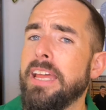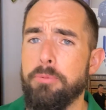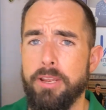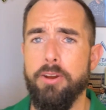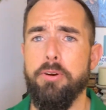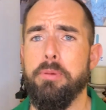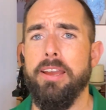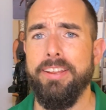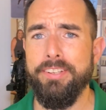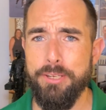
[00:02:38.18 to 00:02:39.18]
Anyway, going
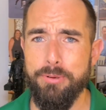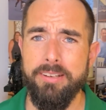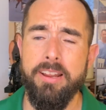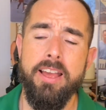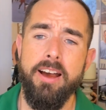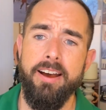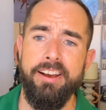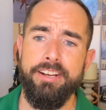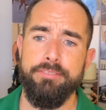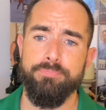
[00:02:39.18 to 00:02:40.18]
back into it,
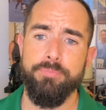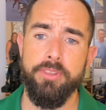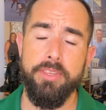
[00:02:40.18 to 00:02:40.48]
now